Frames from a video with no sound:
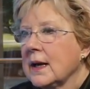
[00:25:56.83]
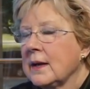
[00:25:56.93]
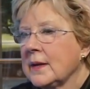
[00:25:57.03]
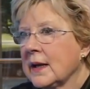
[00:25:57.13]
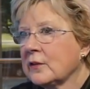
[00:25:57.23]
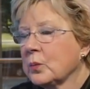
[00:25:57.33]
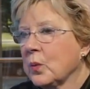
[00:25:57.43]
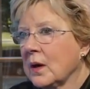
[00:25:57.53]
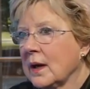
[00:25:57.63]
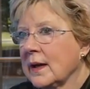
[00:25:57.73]
And
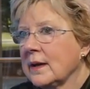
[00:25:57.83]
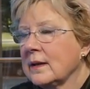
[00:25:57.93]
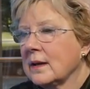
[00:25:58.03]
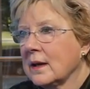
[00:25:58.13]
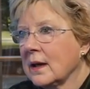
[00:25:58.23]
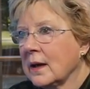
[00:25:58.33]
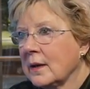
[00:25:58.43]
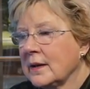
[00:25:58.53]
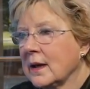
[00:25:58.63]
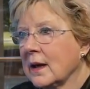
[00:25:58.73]
that's why
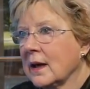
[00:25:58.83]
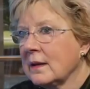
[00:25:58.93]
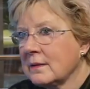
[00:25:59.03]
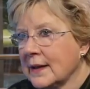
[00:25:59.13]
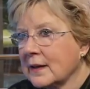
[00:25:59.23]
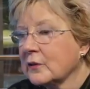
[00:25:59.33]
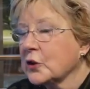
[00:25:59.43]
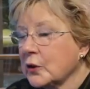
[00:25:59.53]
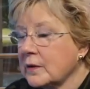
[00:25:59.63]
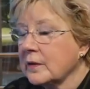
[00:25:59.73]
I think it's
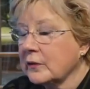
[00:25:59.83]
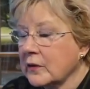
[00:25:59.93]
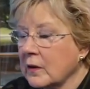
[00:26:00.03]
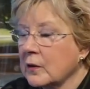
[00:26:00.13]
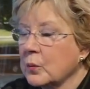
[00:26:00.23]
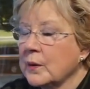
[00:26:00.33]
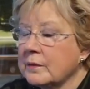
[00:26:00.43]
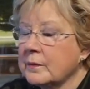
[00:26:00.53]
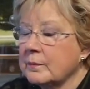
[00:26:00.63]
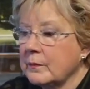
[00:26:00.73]
good to start
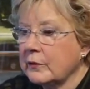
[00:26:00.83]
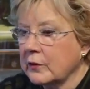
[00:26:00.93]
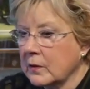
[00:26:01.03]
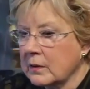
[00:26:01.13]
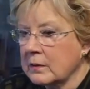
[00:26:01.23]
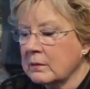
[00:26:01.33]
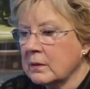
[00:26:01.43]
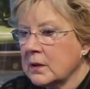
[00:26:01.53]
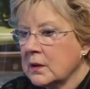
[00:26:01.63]
with certain